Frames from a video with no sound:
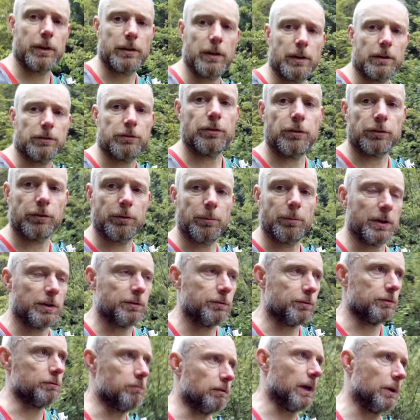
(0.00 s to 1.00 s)
that's just a bit
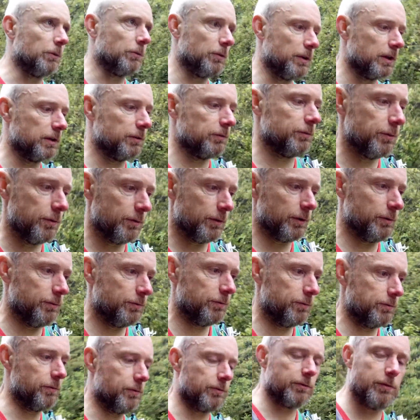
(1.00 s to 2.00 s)
of a rounding of
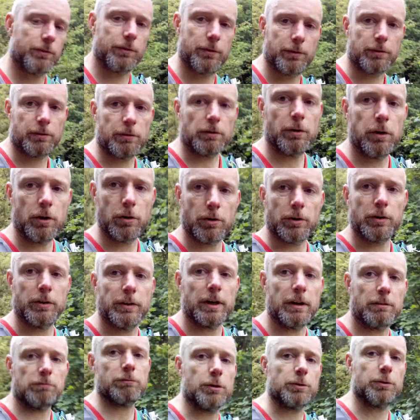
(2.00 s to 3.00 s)
the clock and
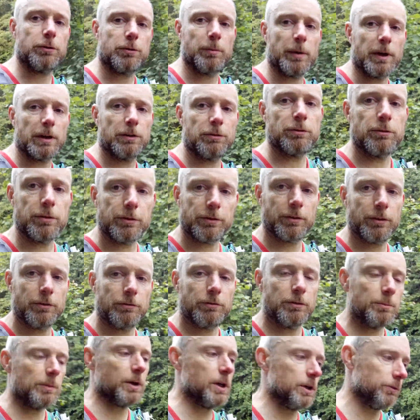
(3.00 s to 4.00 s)
their route to make sure it's
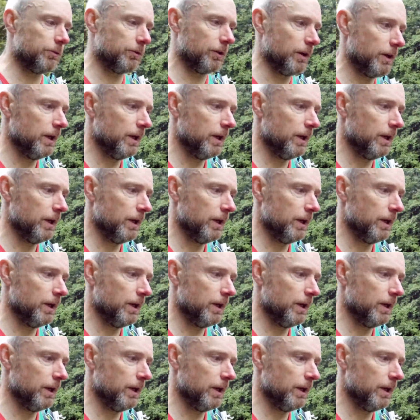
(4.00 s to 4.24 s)
100 miles.